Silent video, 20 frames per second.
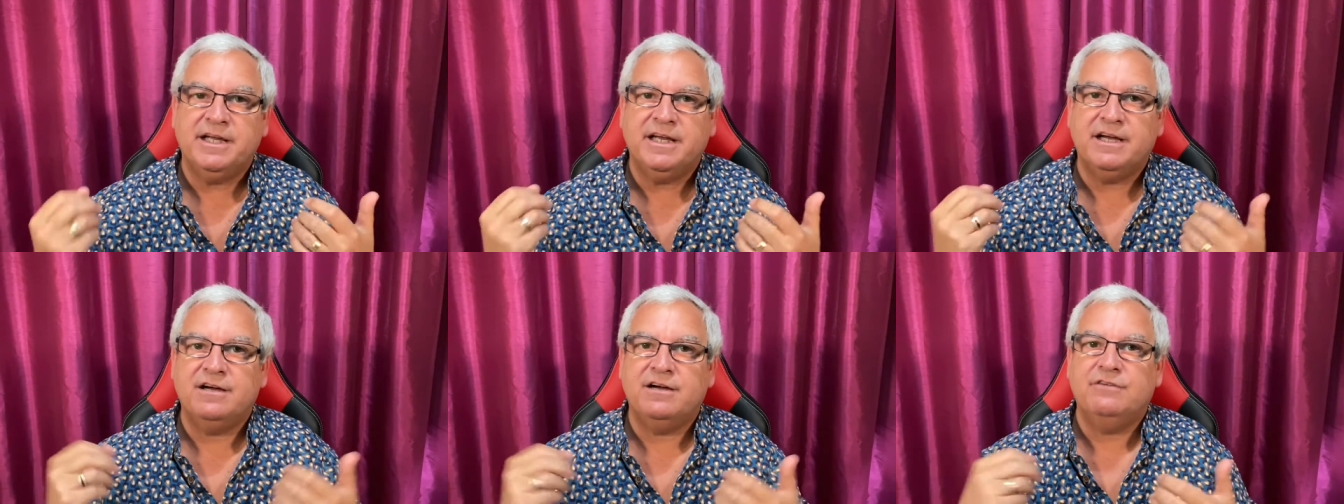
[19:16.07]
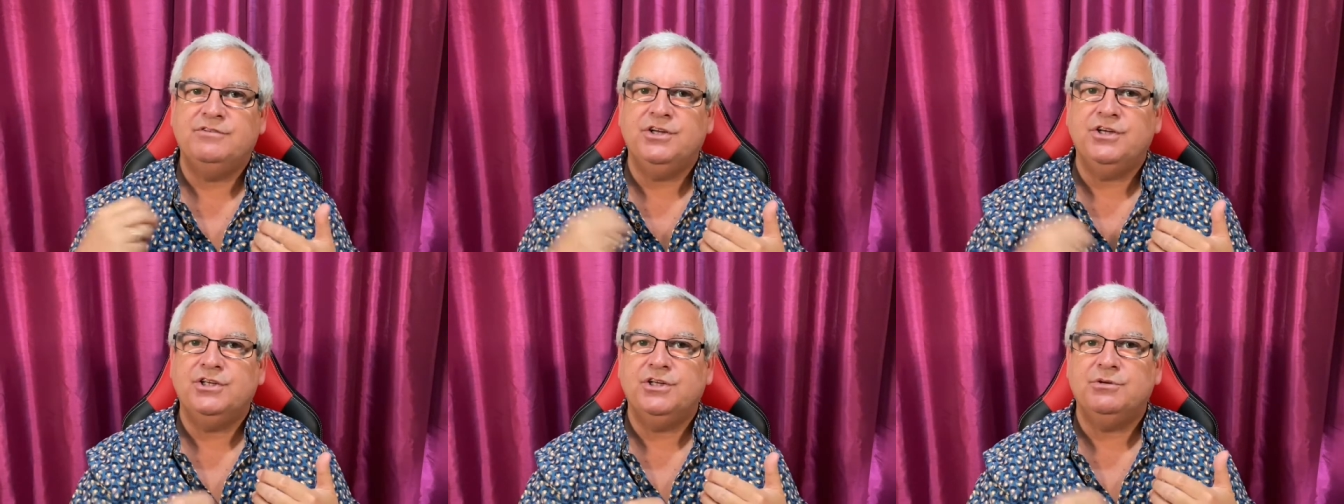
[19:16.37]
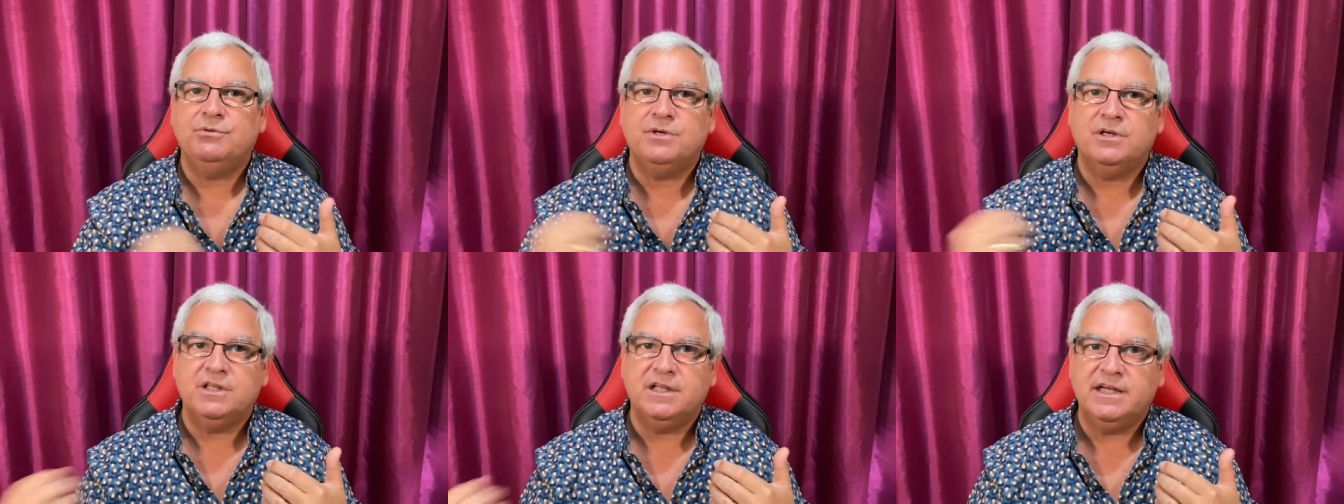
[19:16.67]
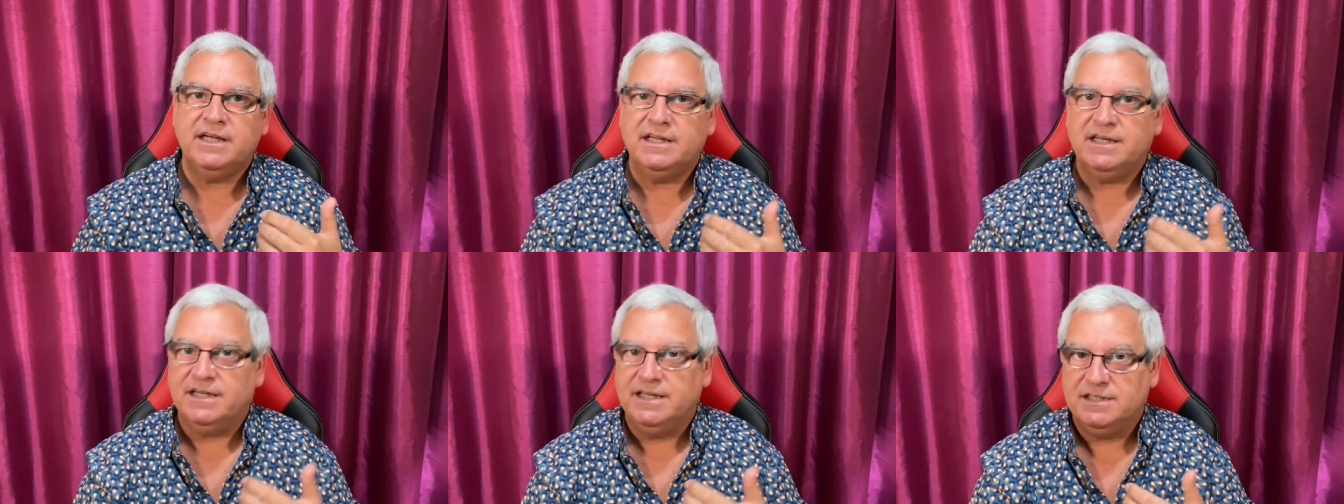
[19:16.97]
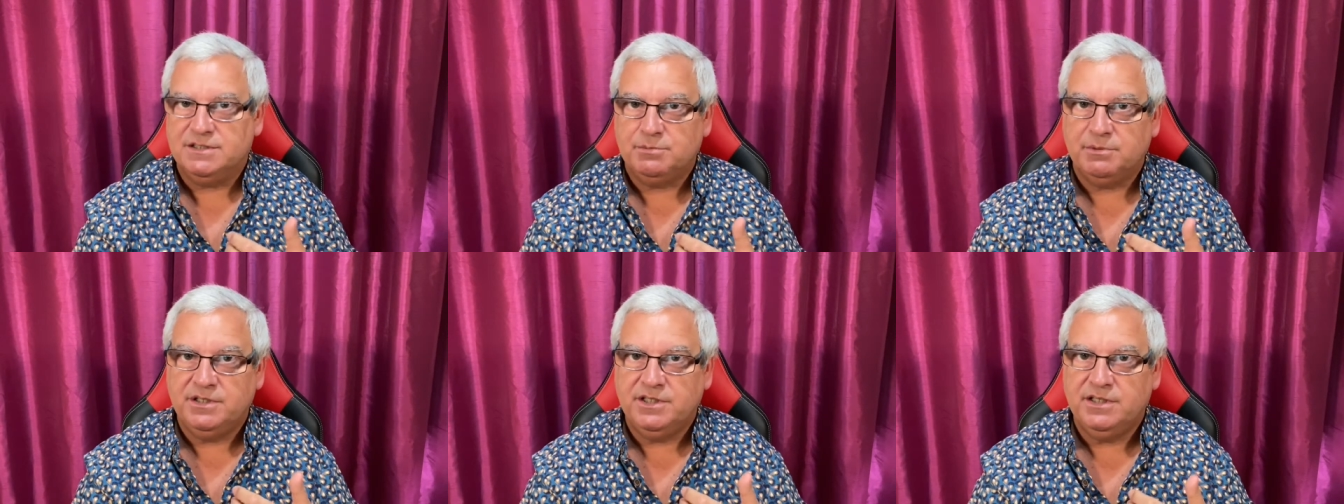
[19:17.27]
out of your
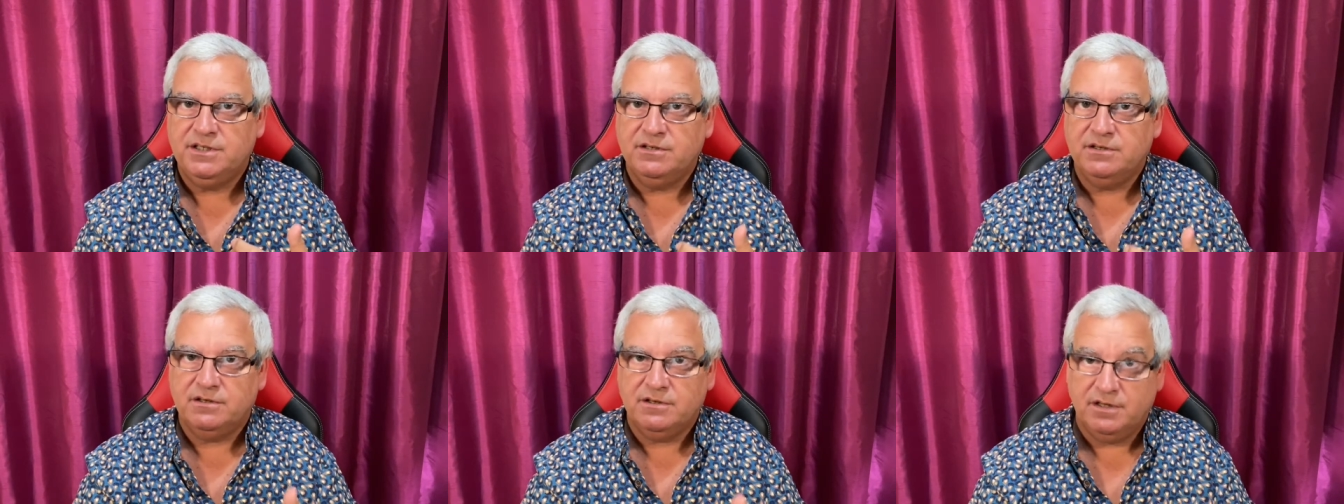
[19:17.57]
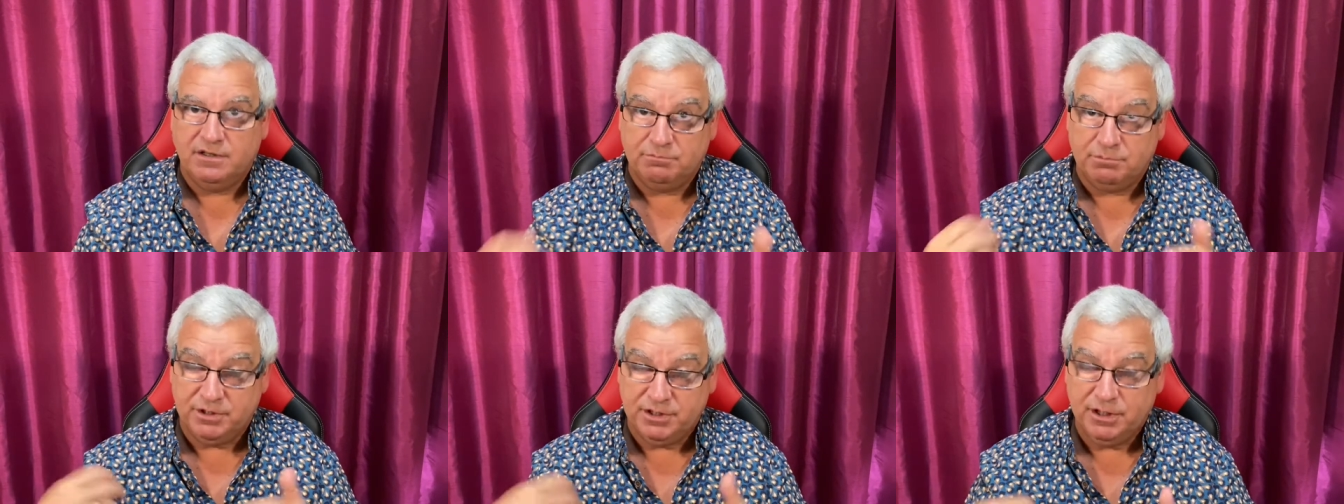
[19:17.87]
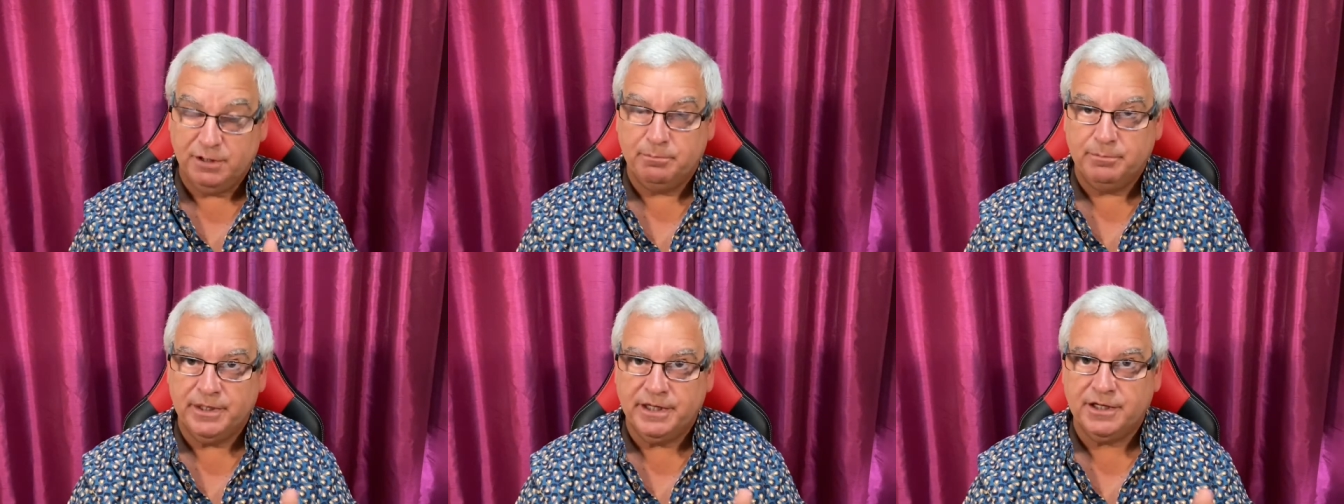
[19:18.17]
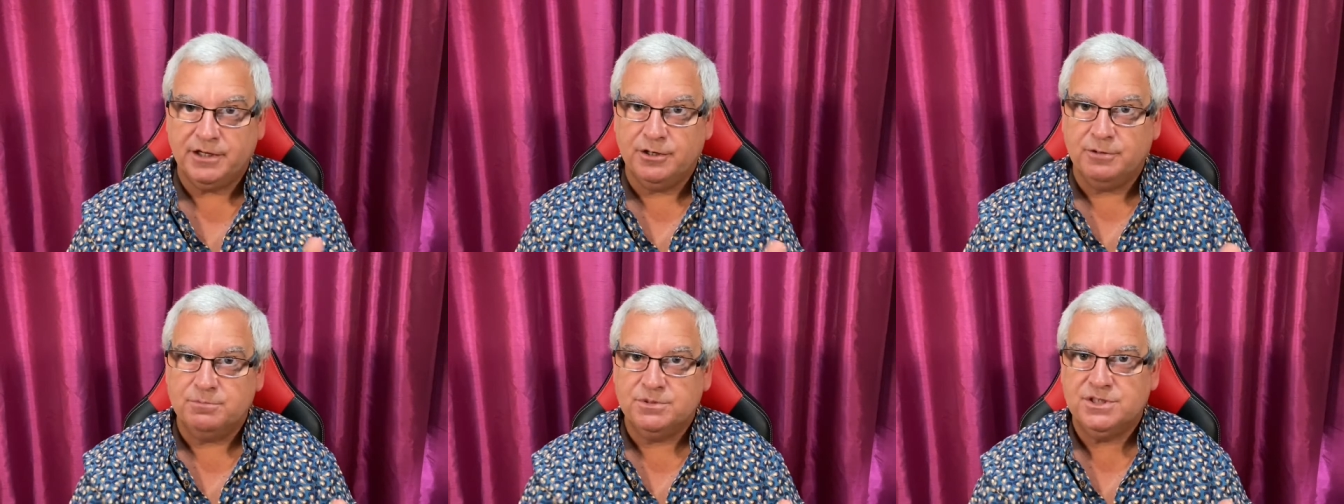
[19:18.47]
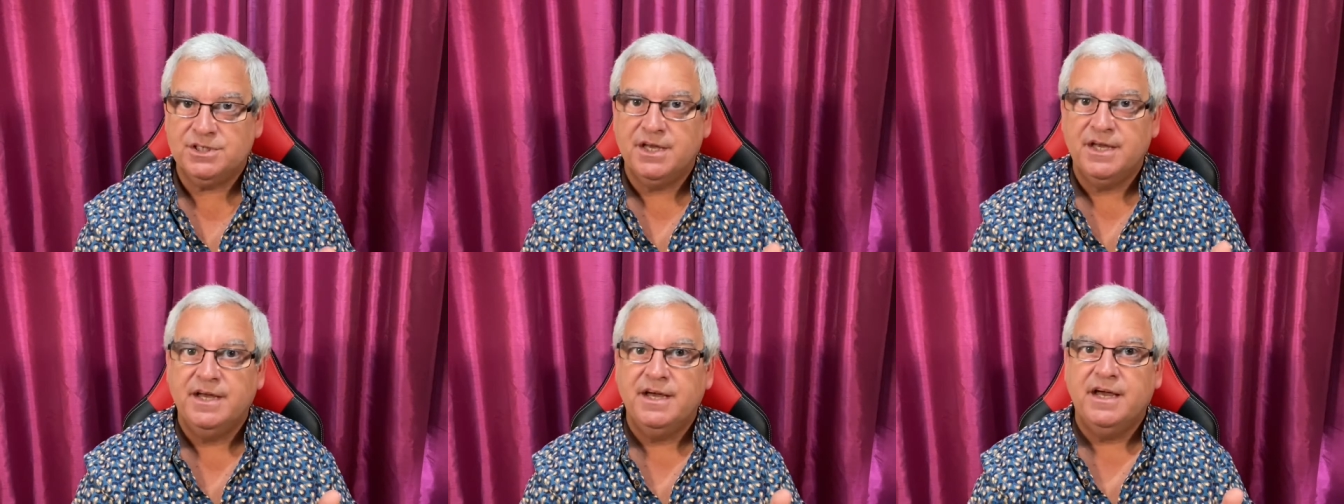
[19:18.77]
ukuleles with your pickups,